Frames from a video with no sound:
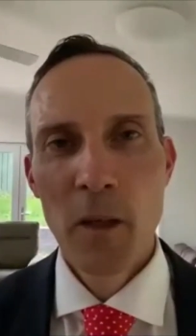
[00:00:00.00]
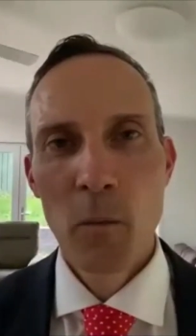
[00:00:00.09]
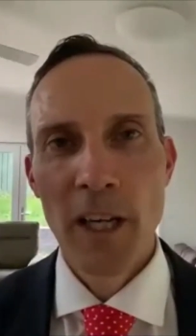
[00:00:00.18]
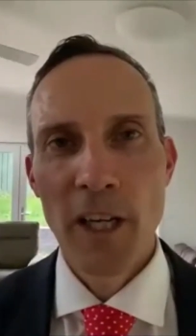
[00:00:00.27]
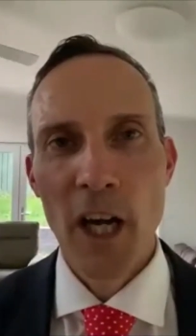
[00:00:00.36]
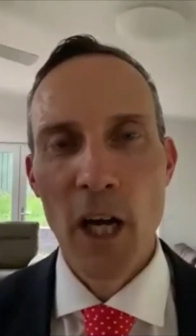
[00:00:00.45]

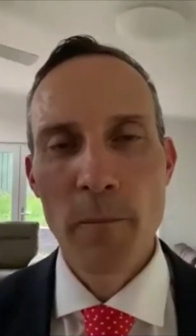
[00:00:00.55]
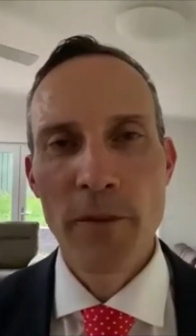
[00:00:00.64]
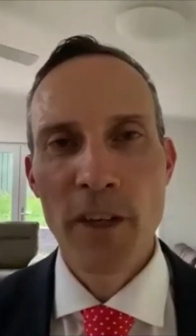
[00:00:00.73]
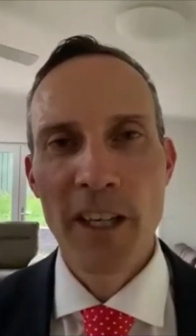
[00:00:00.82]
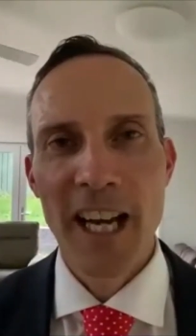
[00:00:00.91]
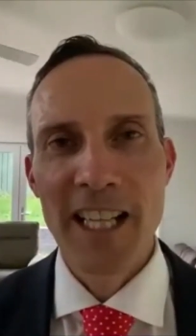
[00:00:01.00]
while you hope
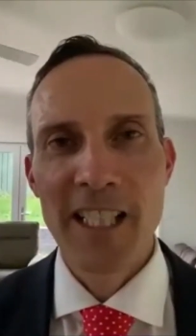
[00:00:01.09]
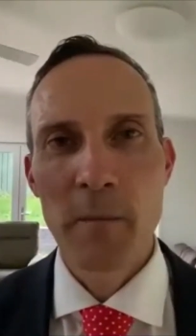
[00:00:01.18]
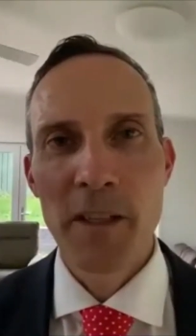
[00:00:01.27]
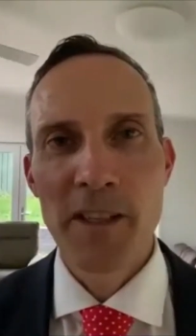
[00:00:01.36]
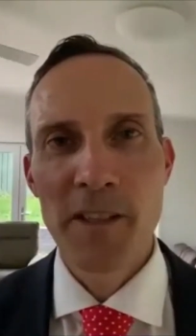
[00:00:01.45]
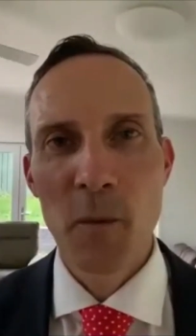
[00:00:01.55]
for your
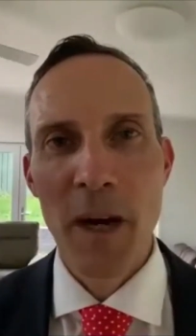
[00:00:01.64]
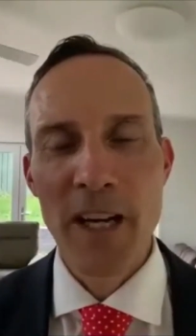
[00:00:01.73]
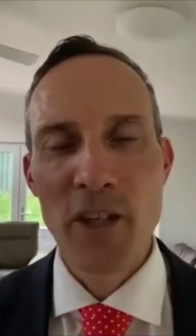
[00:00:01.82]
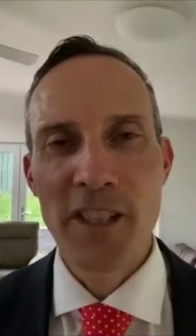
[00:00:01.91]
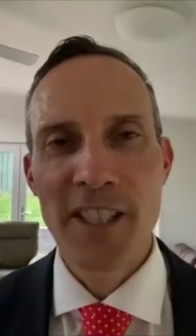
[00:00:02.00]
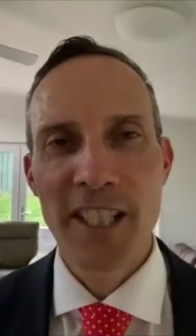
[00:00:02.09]
customers'
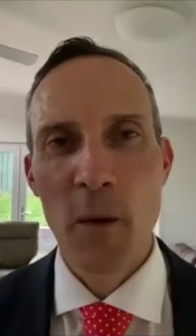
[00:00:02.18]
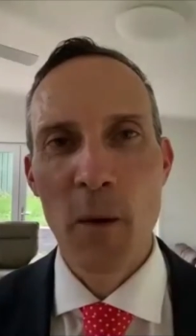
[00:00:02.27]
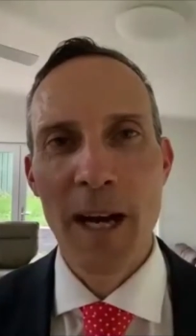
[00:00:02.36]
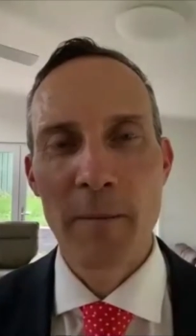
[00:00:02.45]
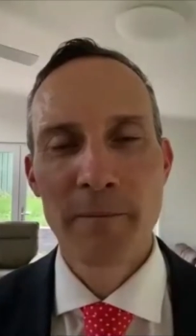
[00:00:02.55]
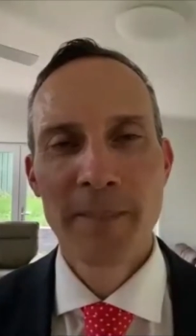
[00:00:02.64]
wages to go
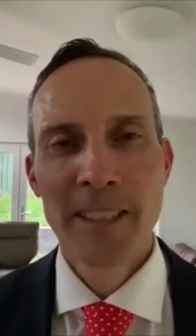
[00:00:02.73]
up.